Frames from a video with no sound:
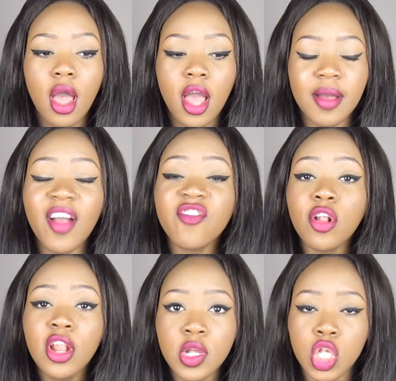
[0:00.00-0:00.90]
I've
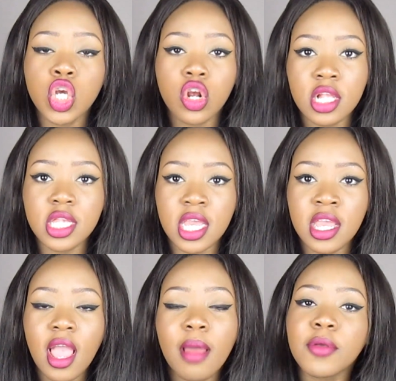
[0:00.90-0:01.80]
got loads of chocolate to
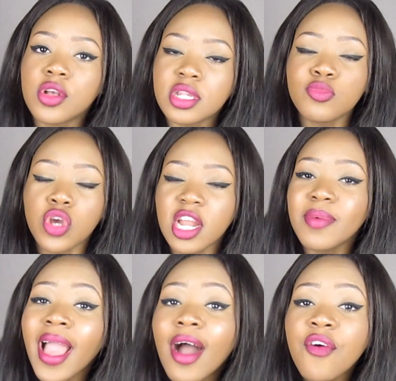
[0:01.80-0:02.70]
eat, and because I'm trying to
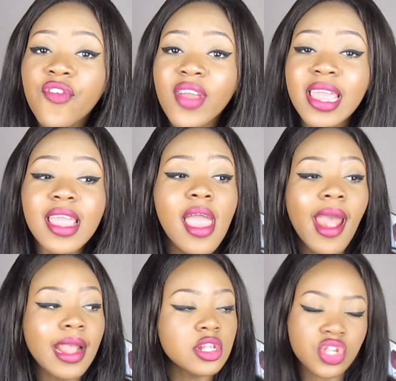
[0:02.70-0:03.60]
be healthy,
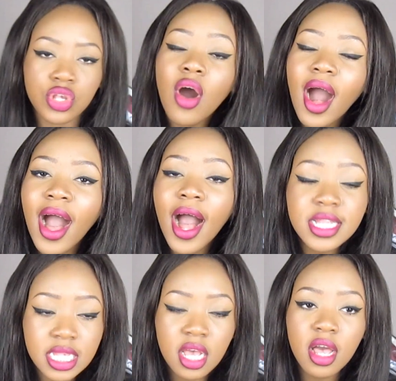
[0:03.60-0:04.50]
it's so
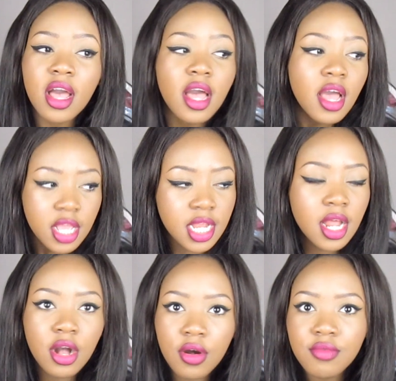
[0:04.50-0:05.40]
hard to, you
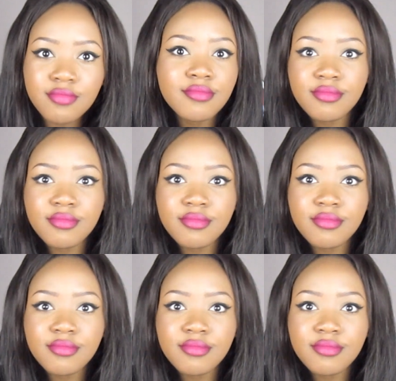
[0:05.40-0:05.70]
know,